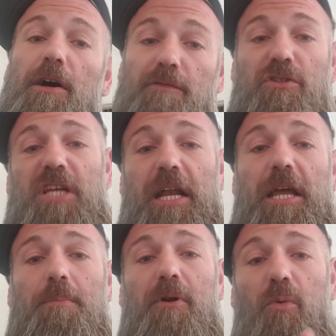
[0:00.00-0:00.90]
of you
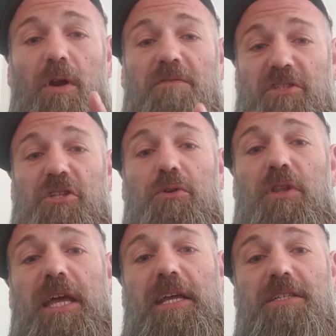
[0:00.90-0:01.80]
signing up under one of his 2
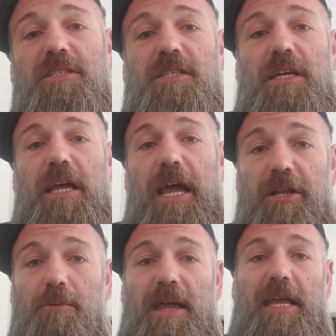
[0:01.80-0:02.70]
links
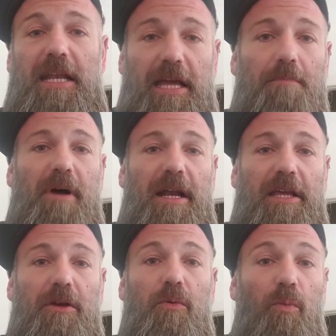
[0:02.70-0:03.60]
and you're making him
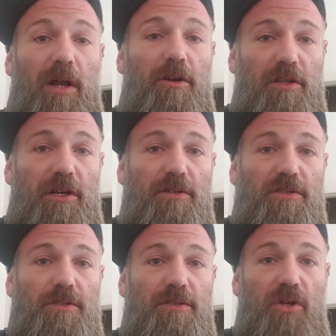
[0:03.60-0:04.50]
money, win or
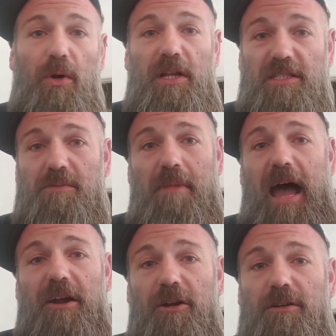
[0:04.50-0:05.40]
lose. So it doesn't
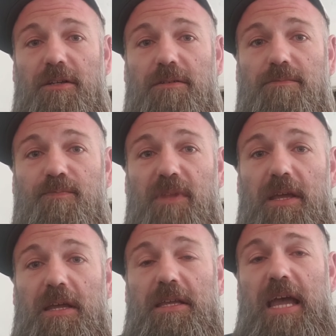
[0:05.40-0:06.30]
matter.
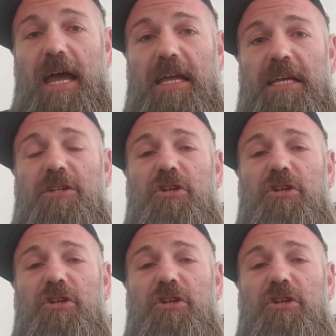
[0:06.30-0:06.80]
Yet he